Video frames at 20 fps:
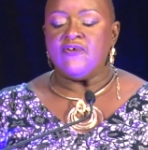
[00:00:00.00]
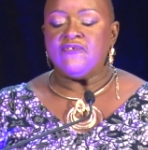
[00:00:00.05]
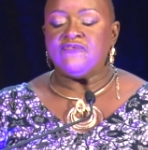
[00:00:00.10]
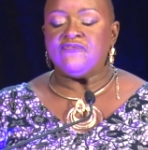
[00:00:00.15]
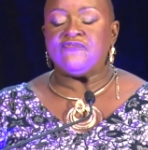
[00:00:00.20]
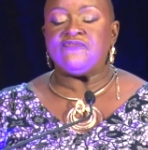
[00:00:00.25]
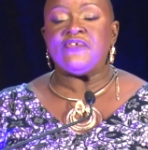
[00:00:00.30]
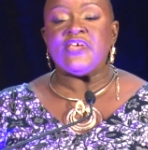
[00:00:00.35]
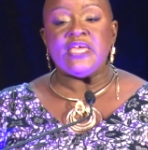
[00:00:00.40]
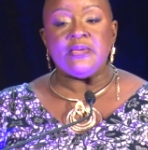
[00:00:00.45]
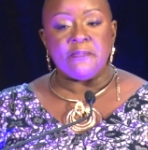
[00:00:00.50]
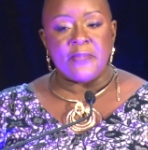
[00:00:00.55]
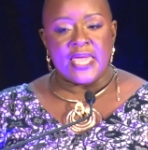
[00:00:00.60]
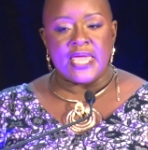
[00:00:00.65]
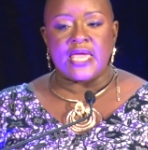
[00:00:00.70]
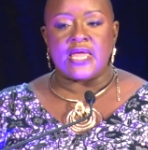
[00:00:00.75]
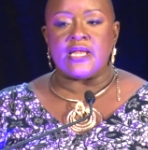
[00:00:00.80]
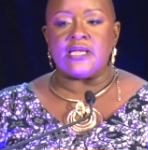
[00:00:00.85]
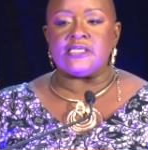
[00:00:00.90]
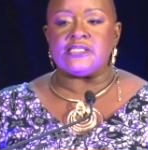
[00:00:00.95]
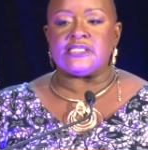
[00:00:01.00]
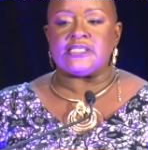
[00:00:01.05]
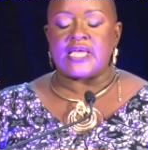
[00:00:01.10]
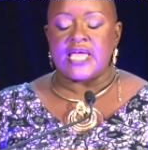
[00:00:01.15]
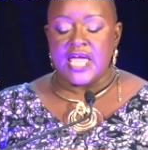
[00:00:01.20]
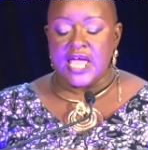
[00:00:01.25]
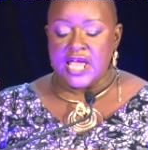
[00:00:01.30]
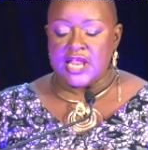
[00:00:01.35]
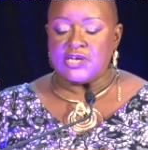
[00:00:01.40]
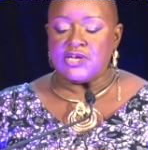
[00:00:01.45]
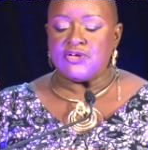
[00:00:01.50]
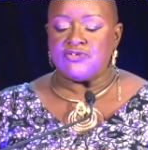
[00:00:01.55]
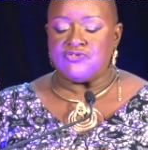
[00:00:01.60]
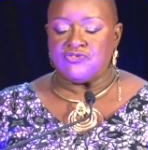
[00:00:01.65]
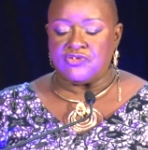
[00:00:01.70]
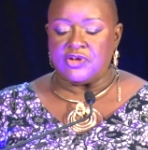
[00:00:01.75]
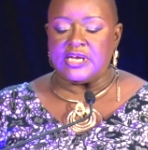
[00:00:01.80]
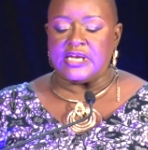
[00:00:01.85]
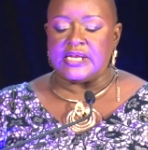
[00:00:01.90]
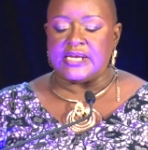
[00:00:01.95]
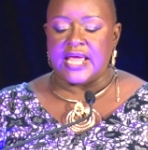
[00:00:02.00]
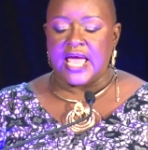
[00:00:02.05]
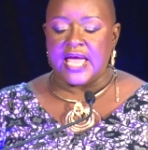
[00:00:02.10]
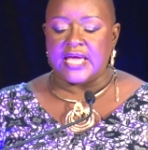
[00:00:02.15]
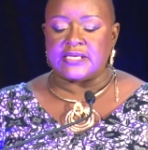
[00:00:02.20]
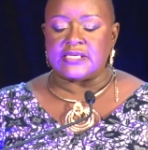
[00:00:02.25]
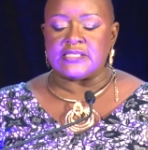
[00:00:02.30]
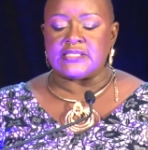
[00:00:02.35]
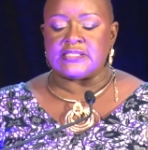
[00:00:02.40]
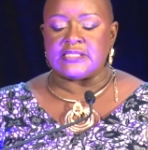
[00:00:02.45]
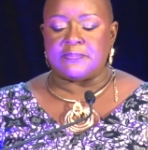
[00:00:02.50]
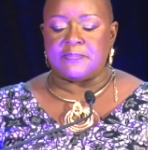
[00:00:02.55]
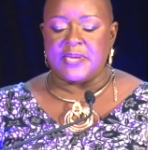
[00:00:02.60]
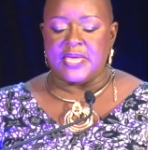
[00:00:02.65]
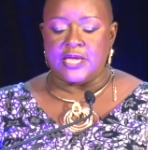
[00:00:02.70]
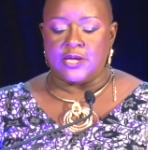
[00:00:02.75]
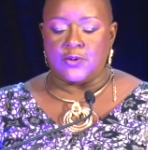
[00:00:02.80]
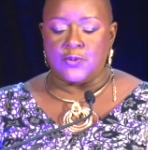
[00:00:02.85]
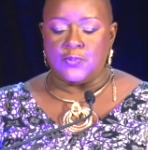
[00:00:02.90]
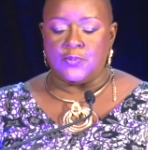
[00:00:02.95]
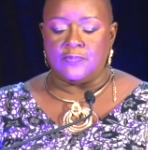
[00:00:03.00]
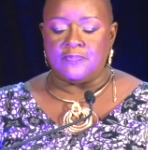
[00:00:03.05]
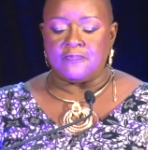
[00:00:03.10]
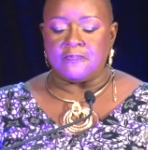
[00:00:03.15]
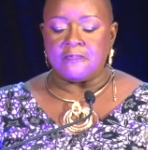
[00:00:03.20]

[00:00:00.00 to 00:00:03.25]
females in Trinidad and Tobago.